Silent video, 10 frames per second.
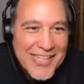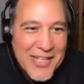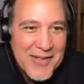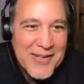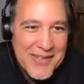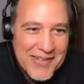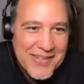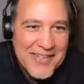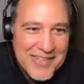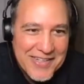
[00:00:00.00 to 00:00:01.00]

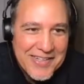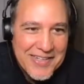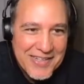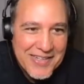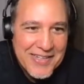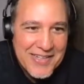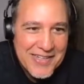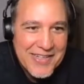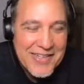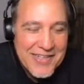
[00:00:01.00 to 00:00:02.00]

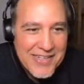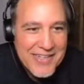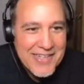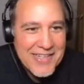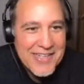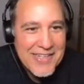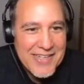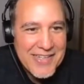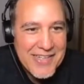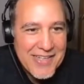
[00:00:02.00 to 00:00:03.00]

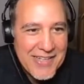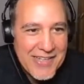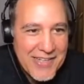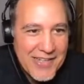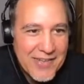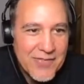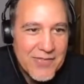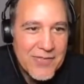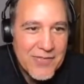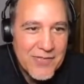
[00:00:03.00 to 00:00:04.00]

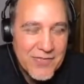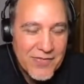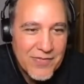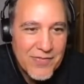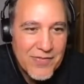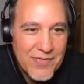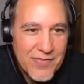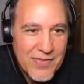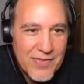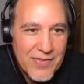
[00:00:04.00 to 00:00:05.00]

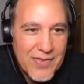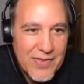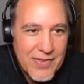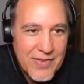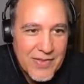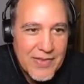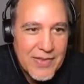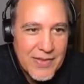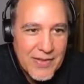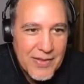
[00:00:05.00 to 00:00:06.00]

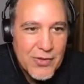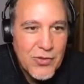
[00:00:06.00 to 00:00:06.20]
The person shown says nothing.